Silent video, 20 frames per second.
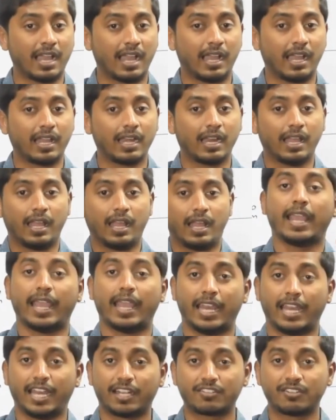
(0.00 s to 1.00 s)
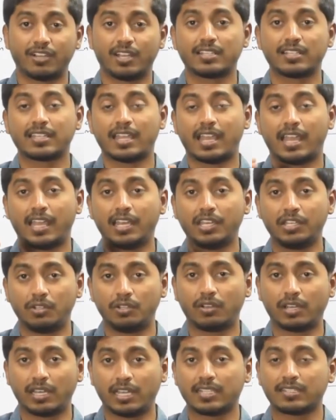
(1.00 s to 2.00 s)
and
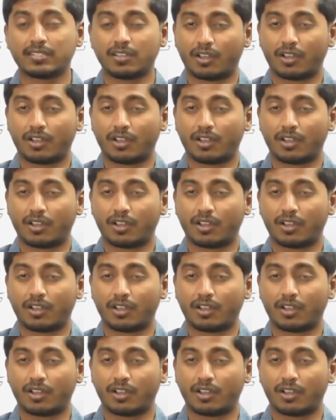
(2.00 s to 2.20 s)
nucleus